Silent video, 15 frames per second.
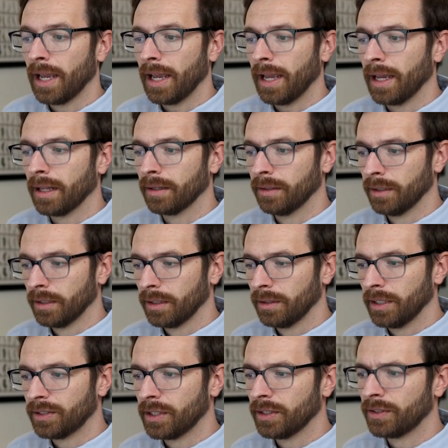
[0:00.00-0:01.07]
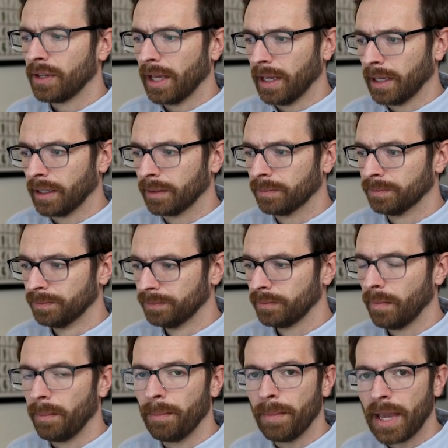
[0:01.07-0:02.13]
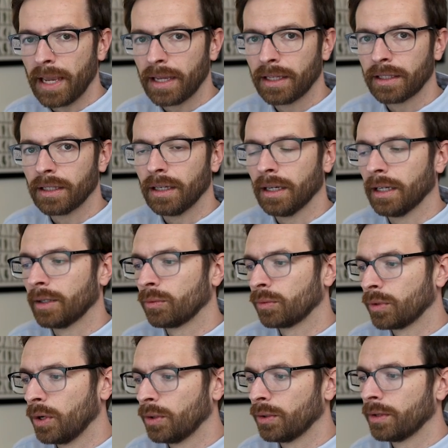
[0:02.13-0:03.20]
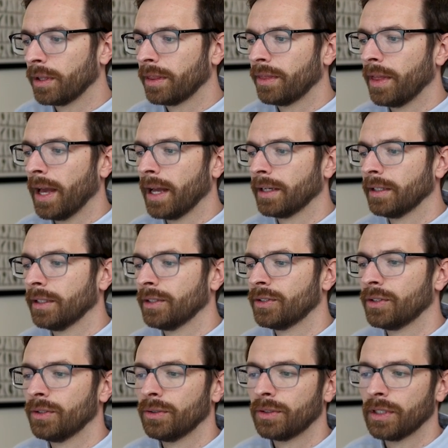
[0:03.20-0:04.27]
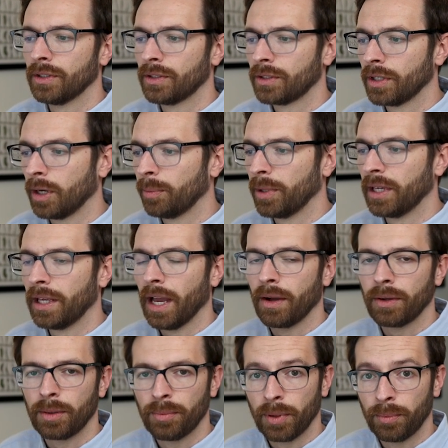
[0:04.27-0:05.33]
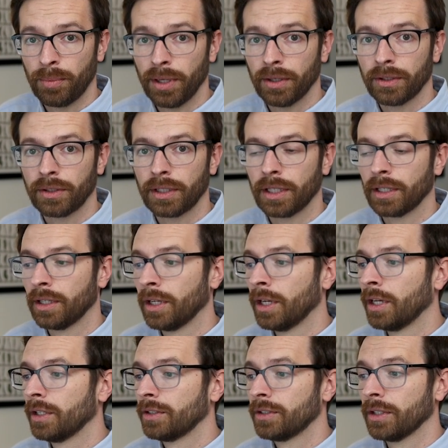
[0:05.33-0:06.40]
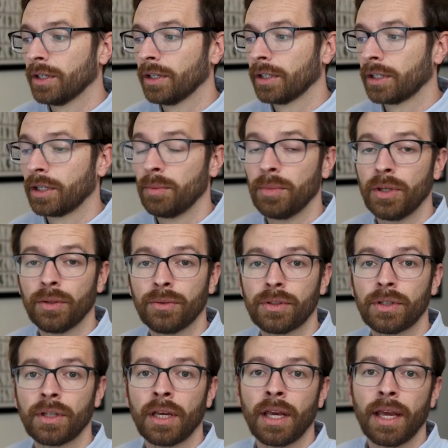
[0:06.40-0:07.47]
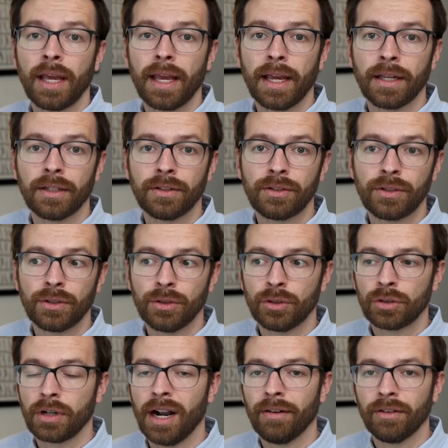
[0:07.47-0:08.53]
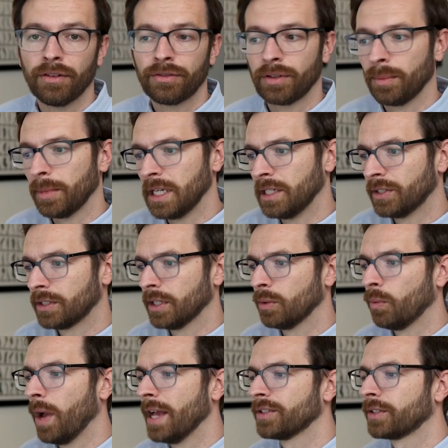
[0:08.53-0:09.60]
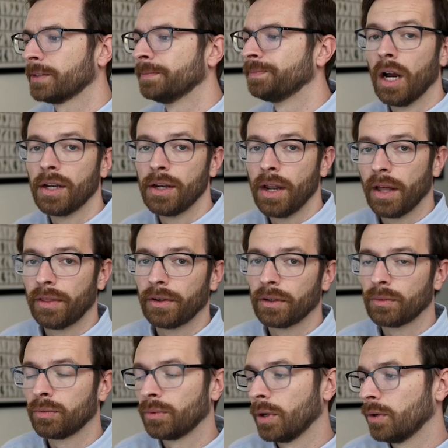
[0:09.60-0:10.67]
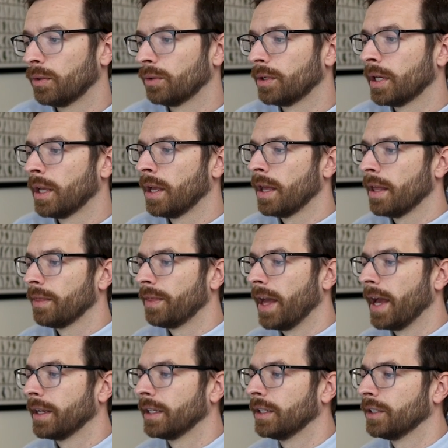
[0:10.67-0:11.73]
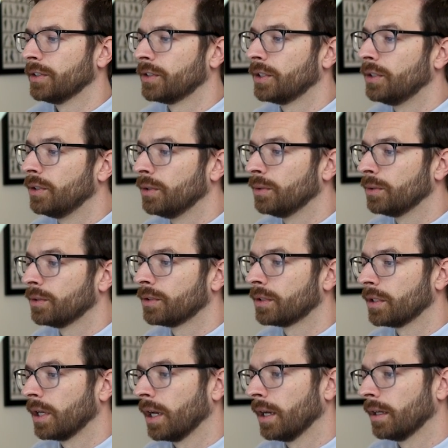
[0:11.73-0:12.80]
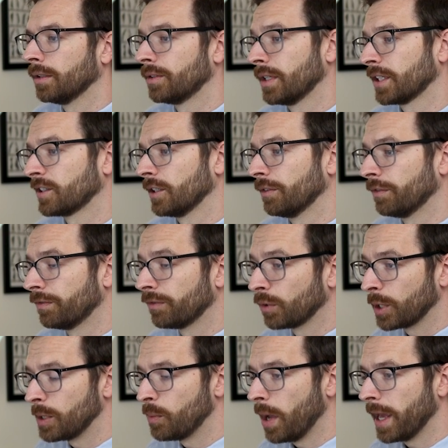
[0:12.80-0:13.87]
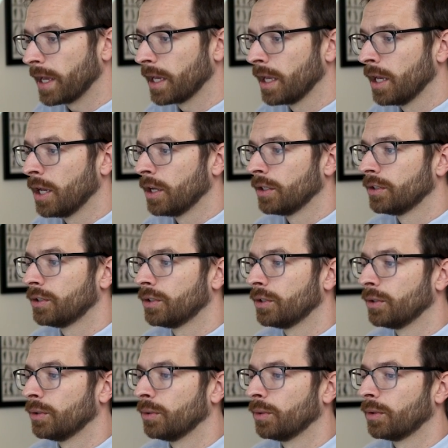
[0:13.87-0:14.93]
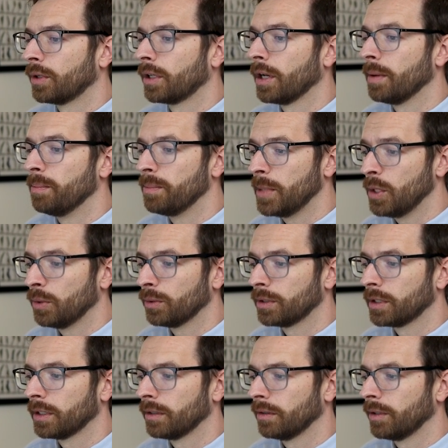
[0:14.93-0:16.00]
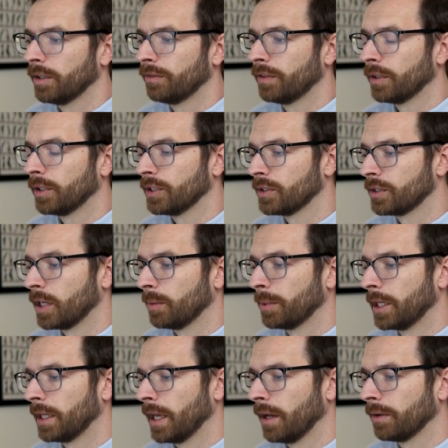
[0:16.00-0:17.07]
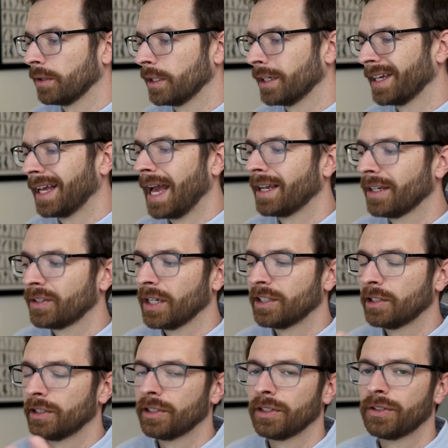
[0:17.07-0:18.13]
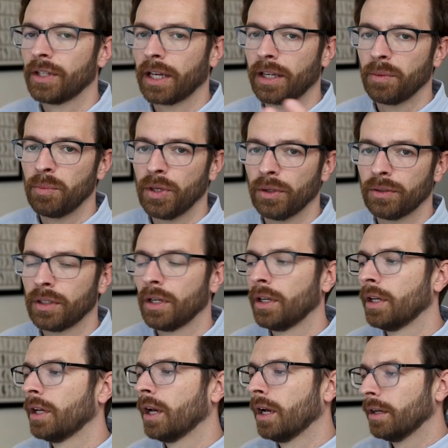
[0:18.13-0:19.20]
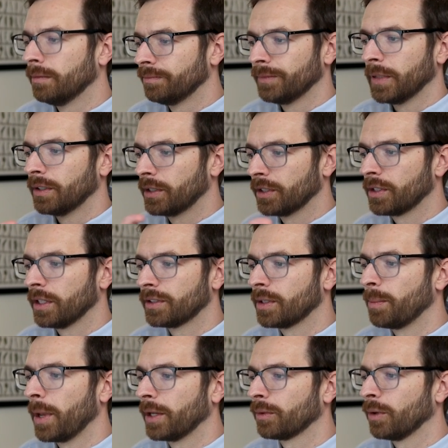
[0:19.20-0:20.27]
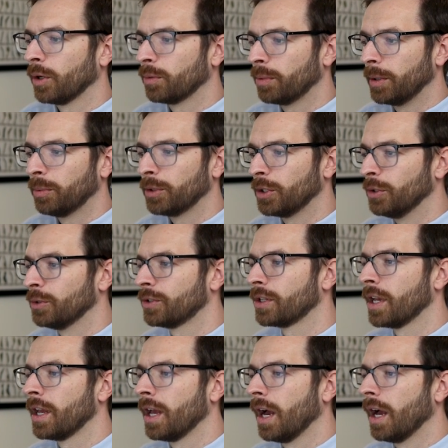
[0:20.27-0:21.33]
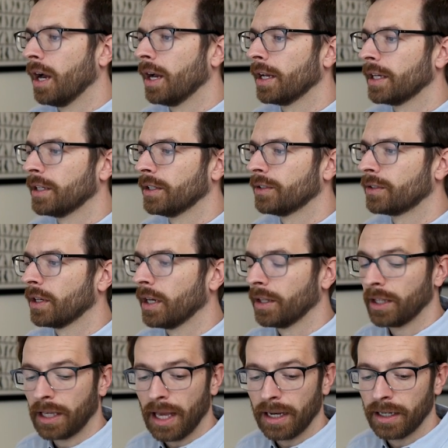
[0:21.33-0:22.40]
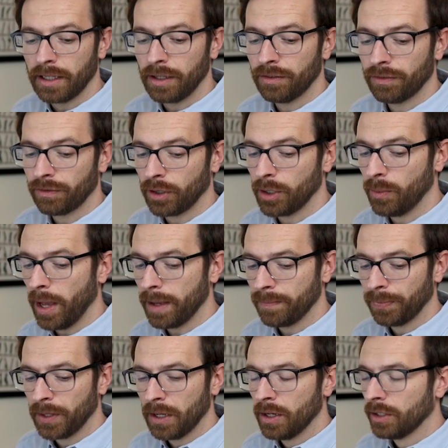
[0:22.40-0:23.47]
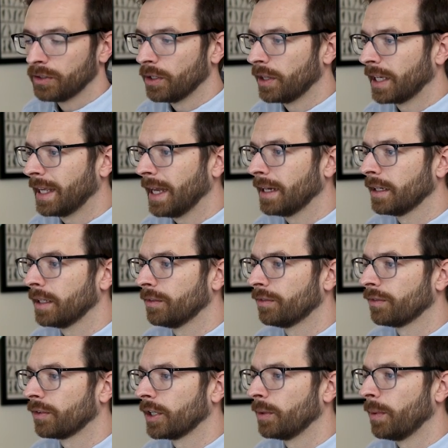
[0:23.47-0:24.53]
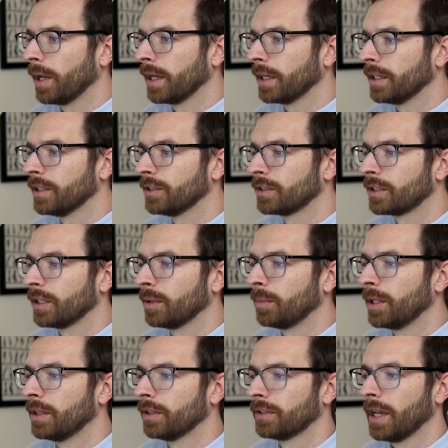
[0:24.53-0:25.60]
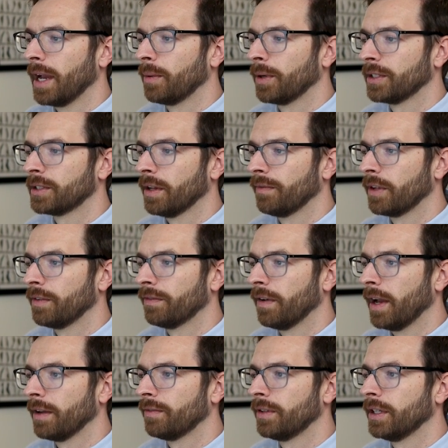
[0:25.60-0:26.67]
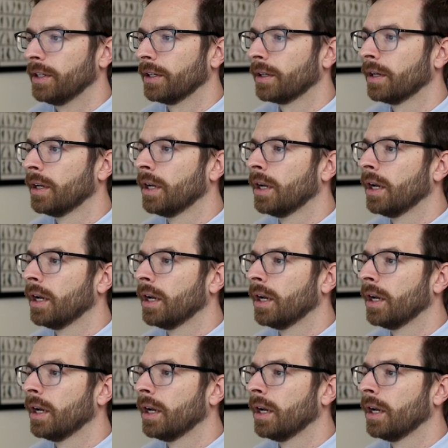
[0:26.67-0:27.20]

And this is a main road that is used in Sarpy County, Papillion to commute and to travel from east and west. Another road that is used, it's actually freeway to commute if you're in Sarpy County. I guess I shouldn't just say commute. it's a main road people use, is the Kennedy Freeway. So the Kennedy Freeway is going to be this Highway 75 here.